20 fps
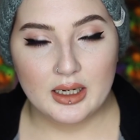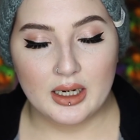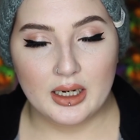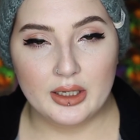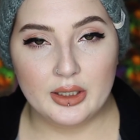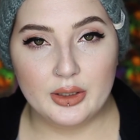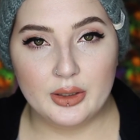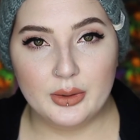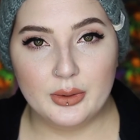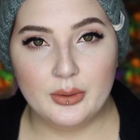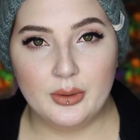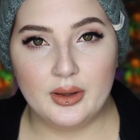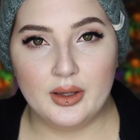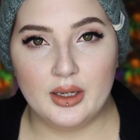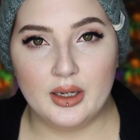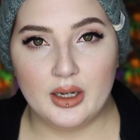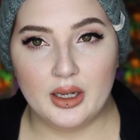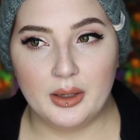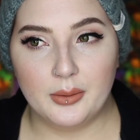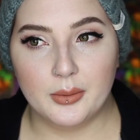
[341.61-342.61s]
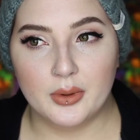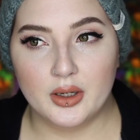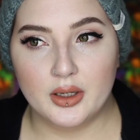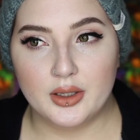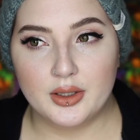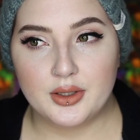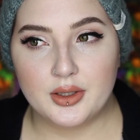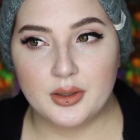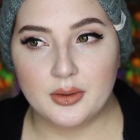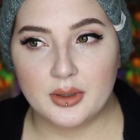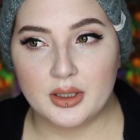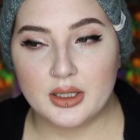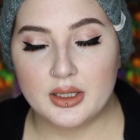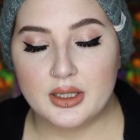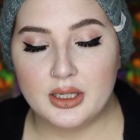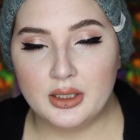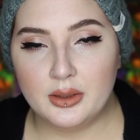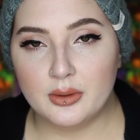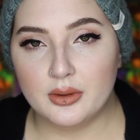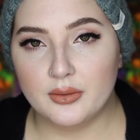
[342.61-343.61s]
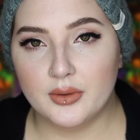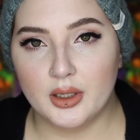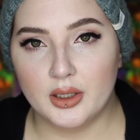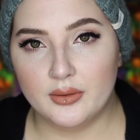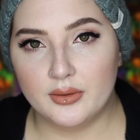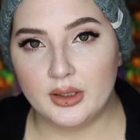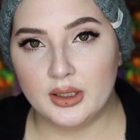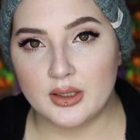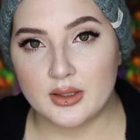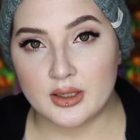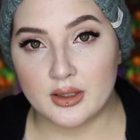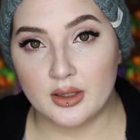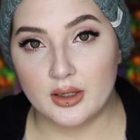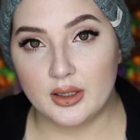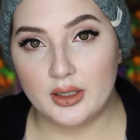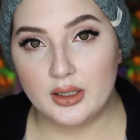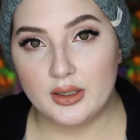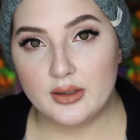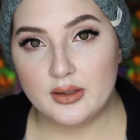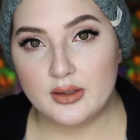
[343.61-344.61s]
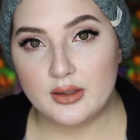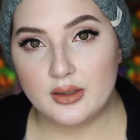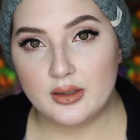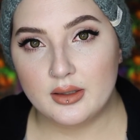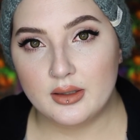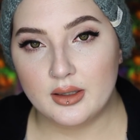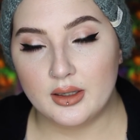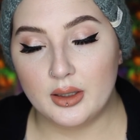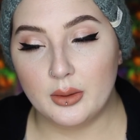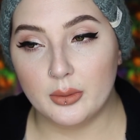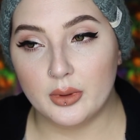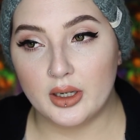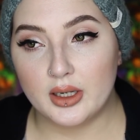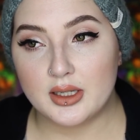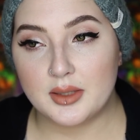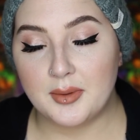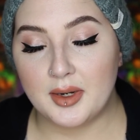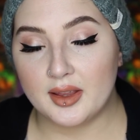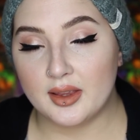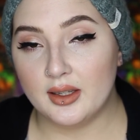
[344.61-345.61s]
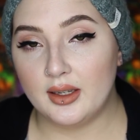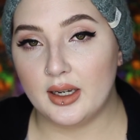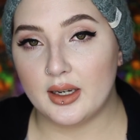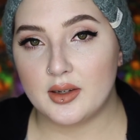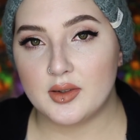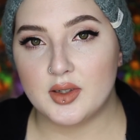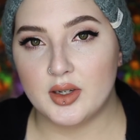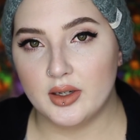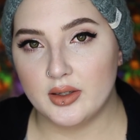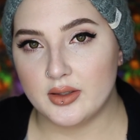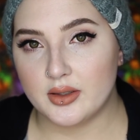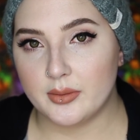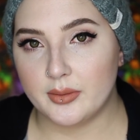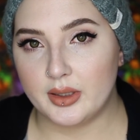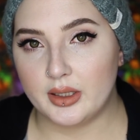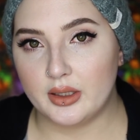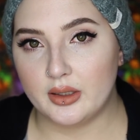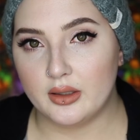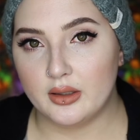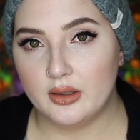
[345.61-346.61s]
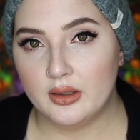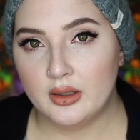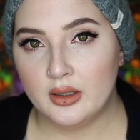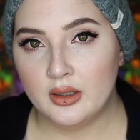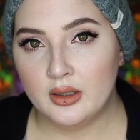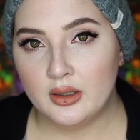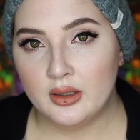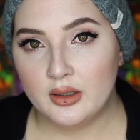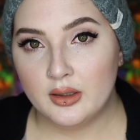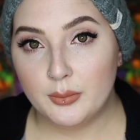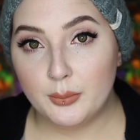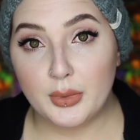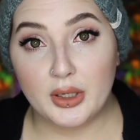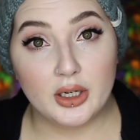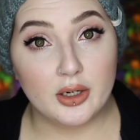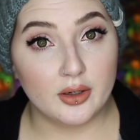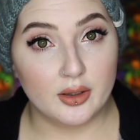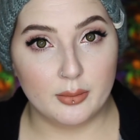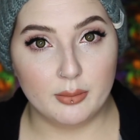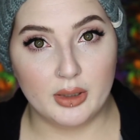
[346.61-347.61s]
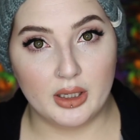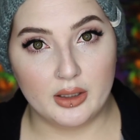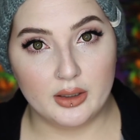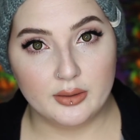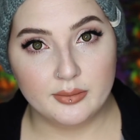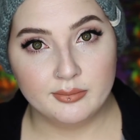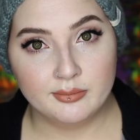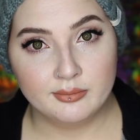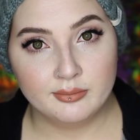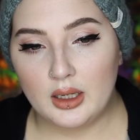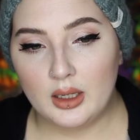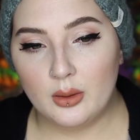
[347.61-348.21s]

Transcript: I knew that I wanted to continue evolving as an artist, and I wanted to make the next HANZOWEEN bigger and better.